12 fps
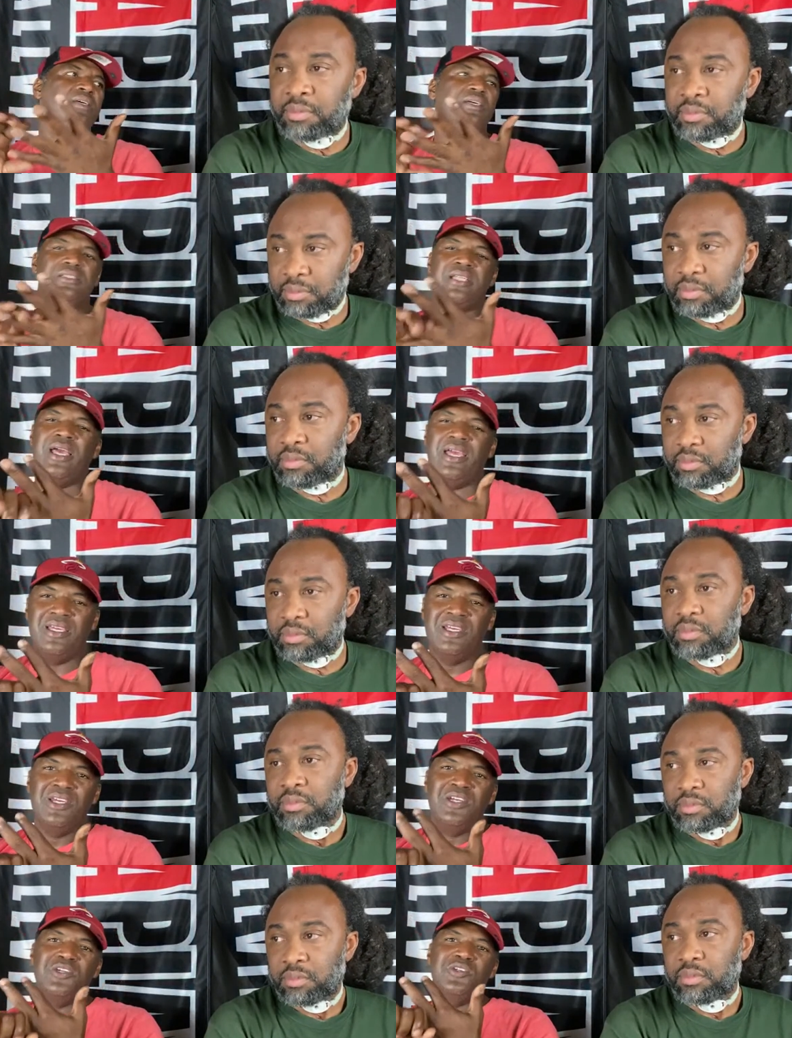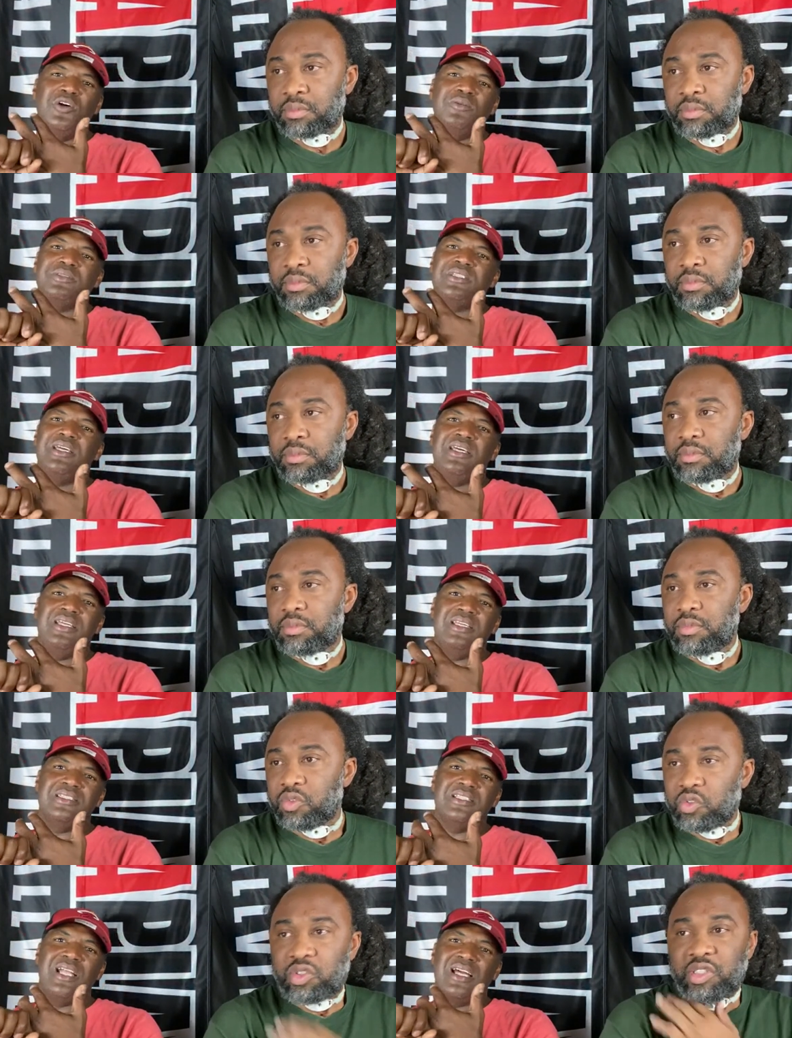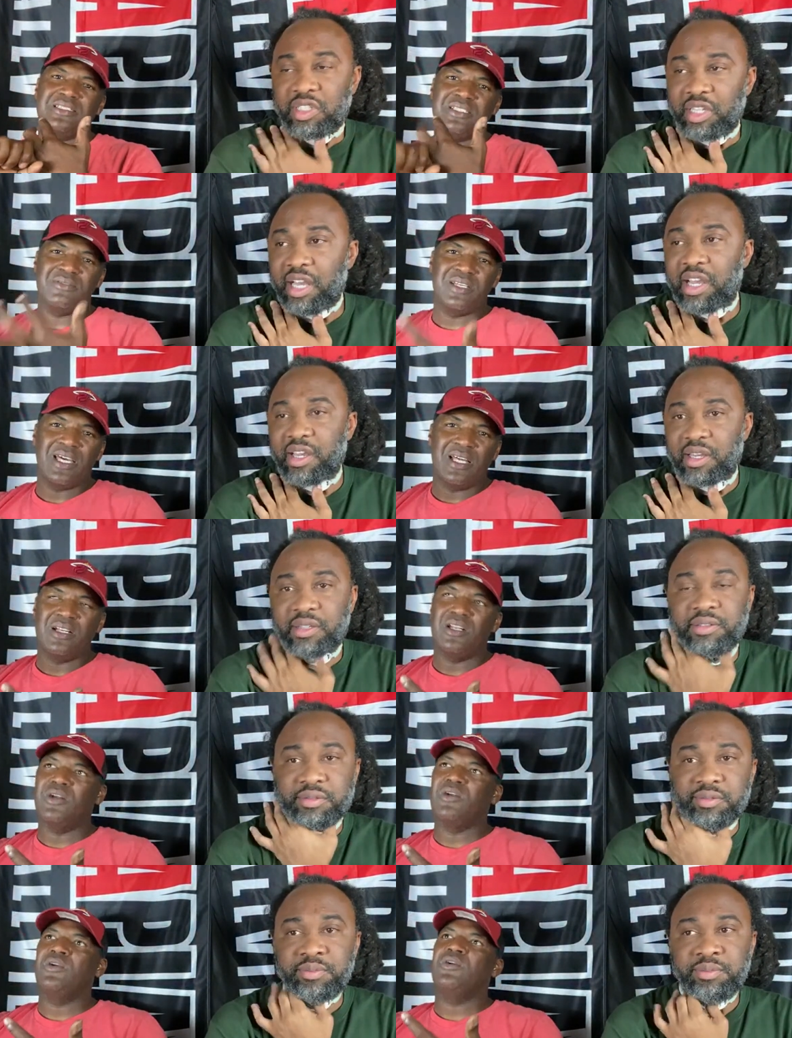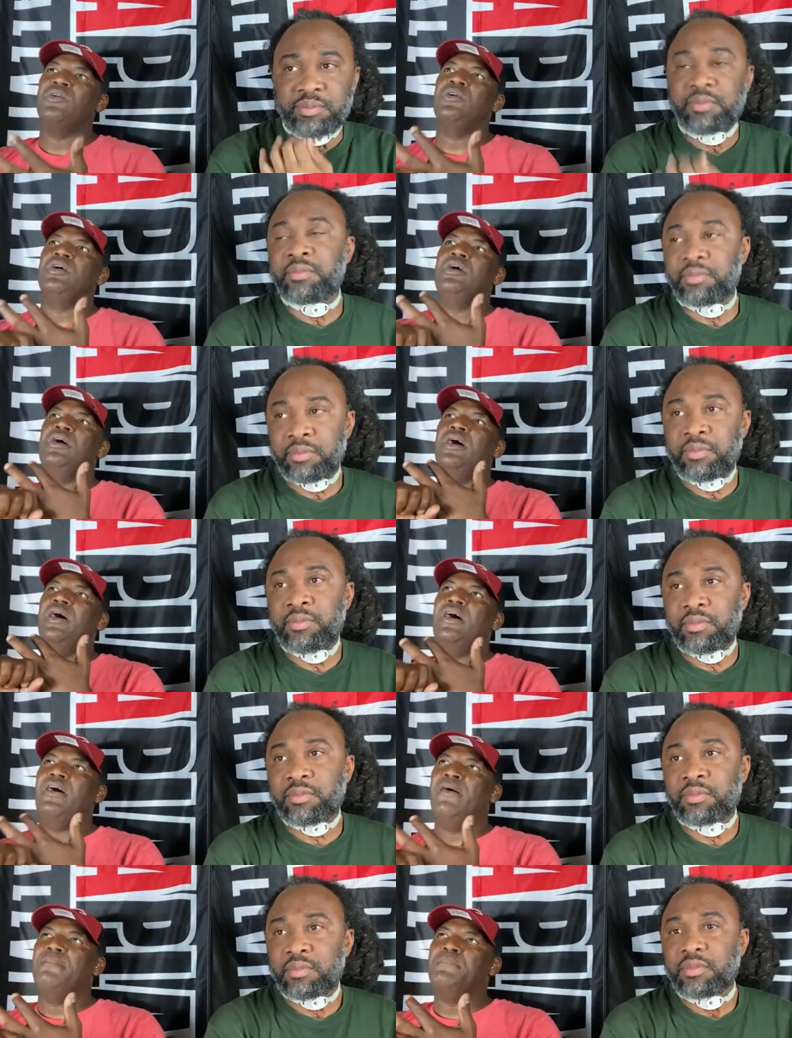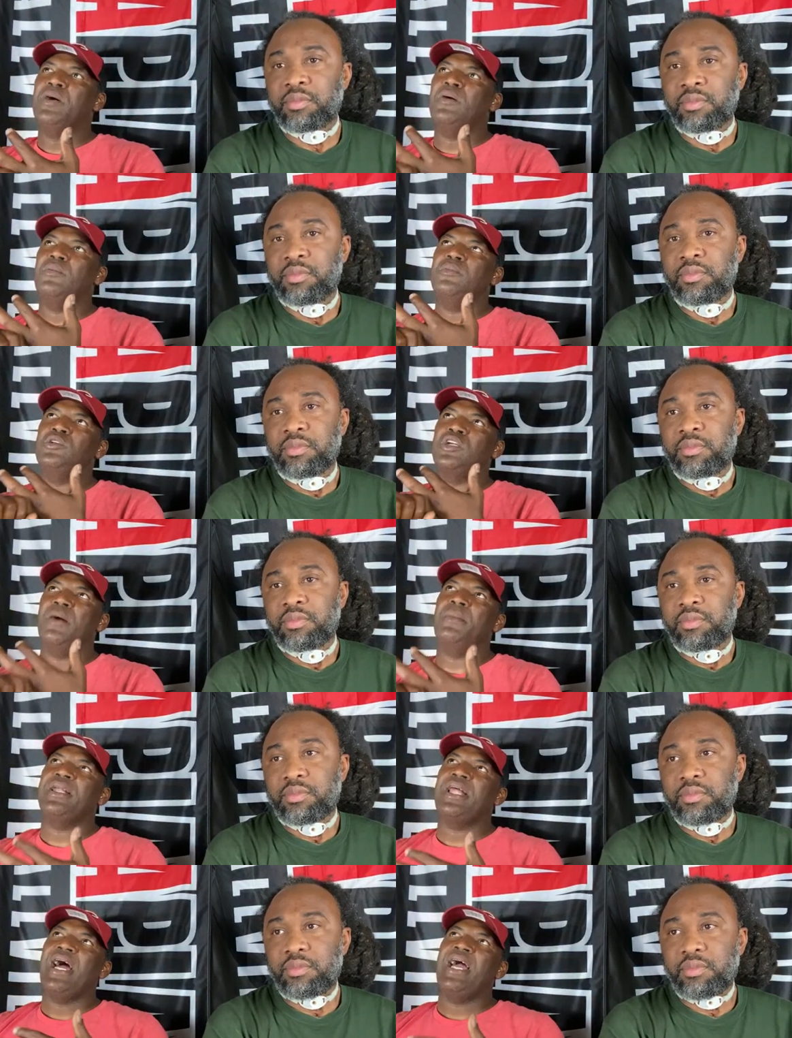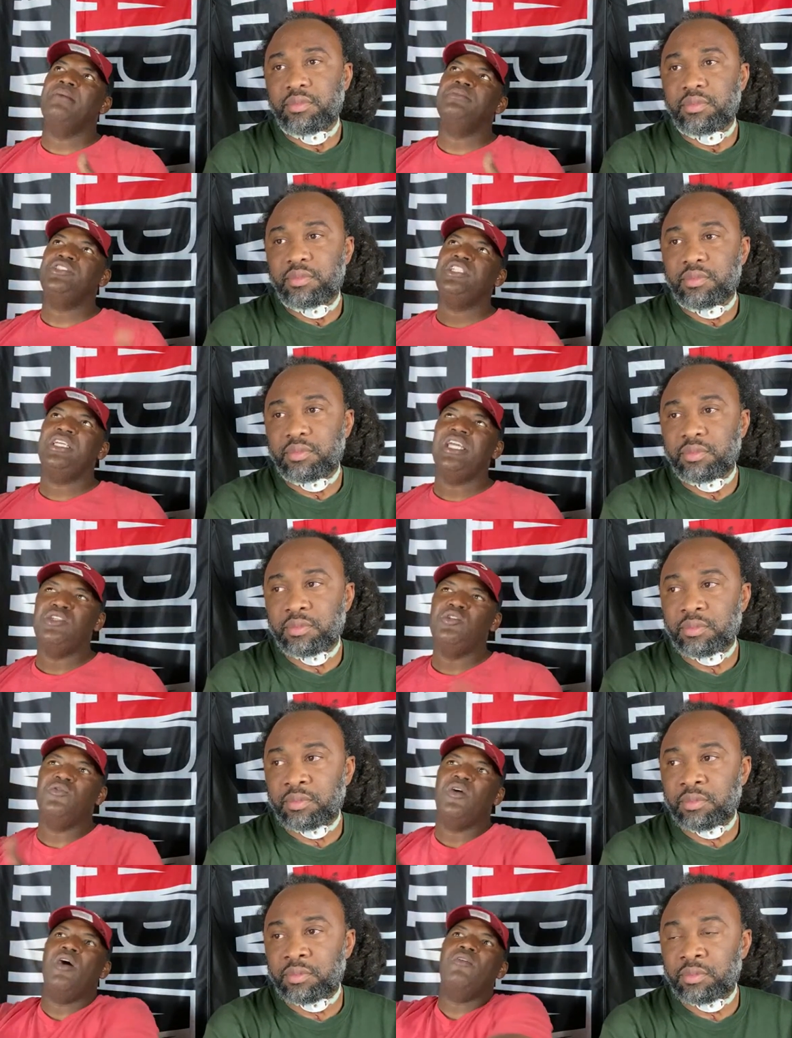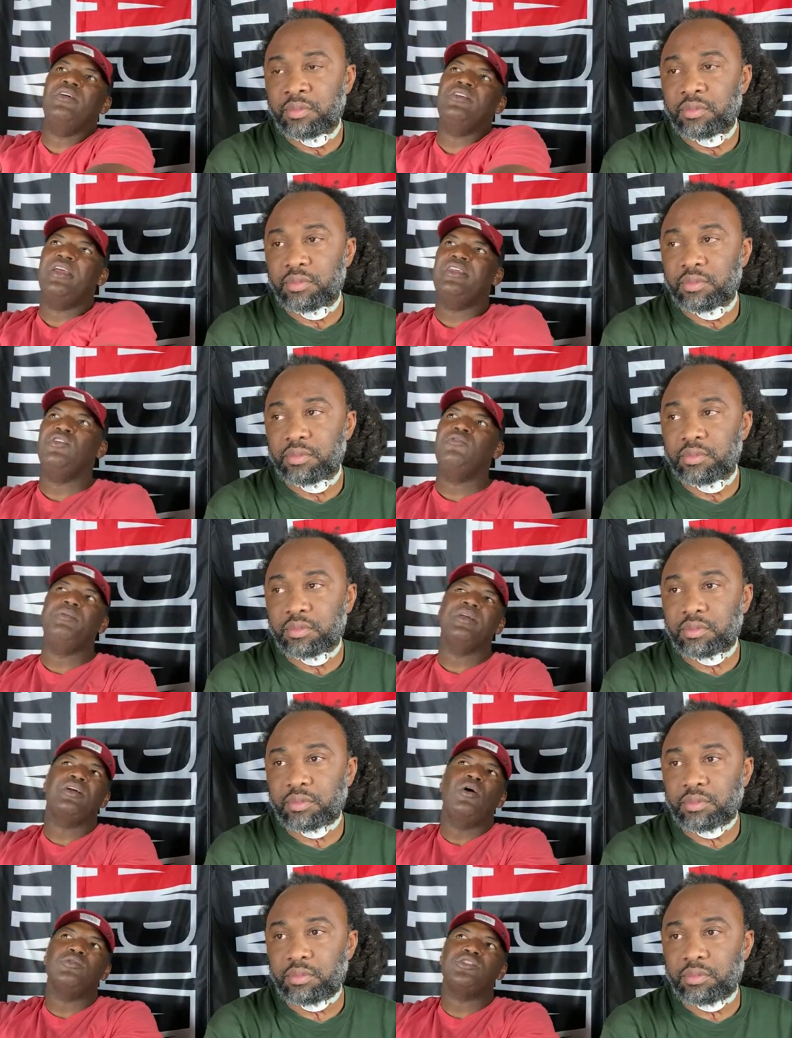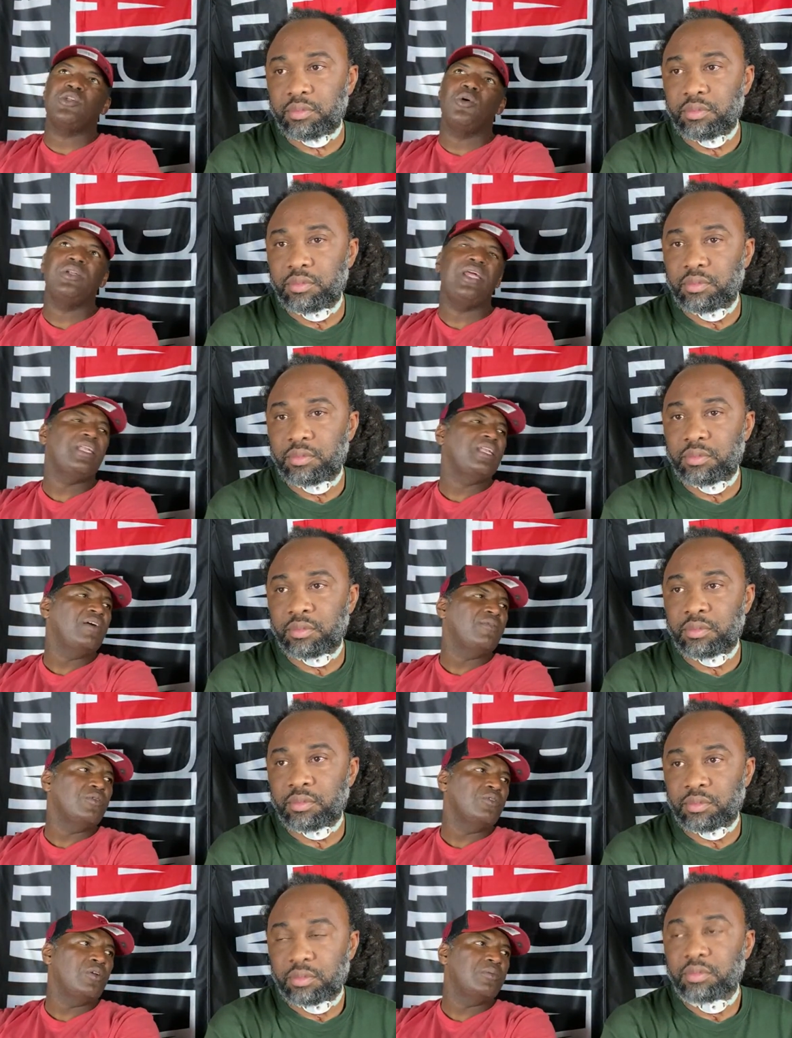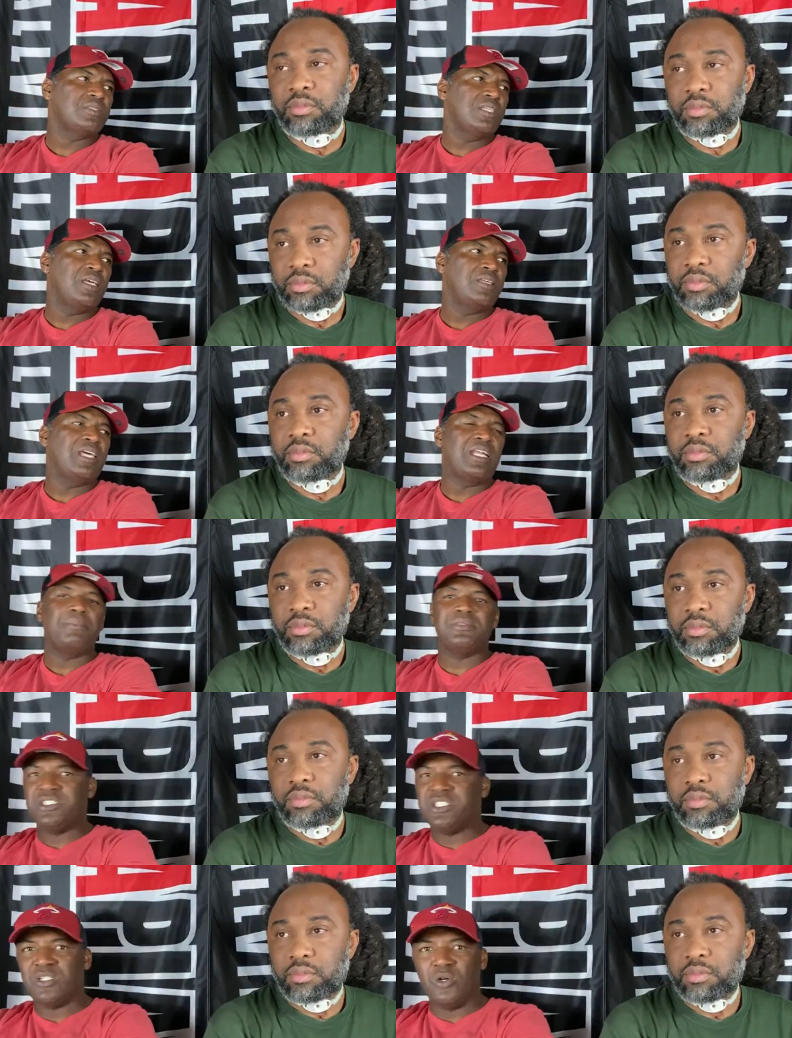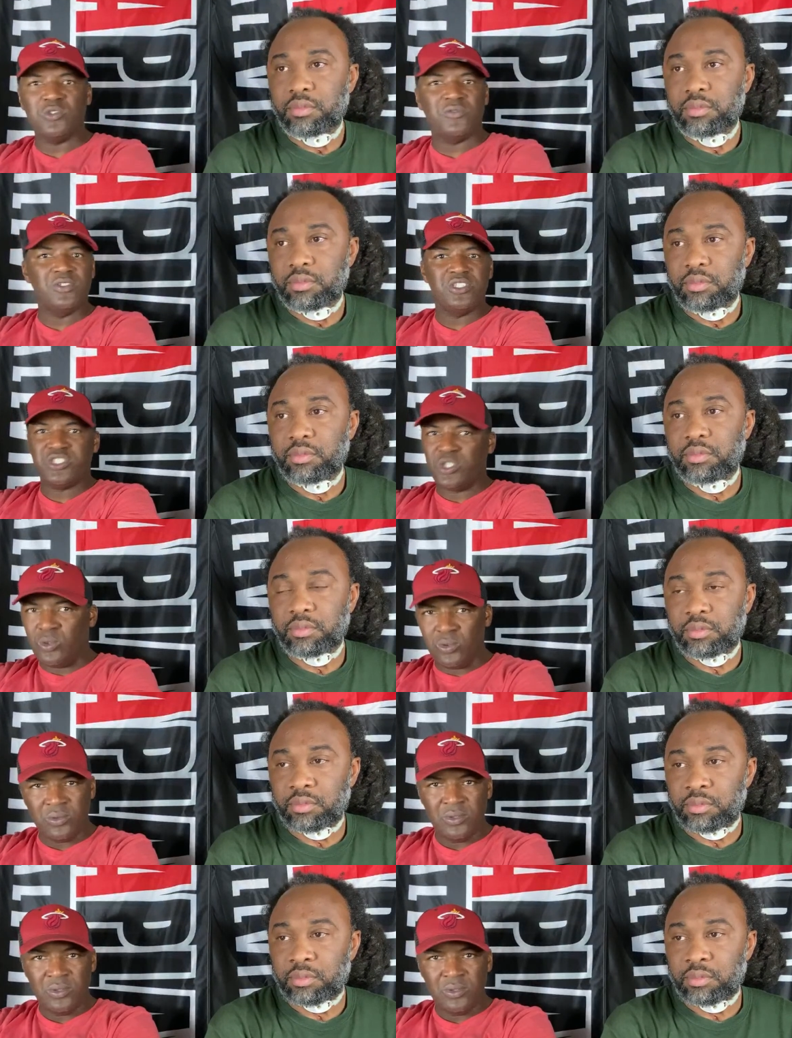Speaker 1: They, you know what I'm saying? There's a lot of stuff yeah. they got to learn. Um, but you come out of IMG and you've always and you've been coached on that level. You know what I'm saying? Got a position coach for show.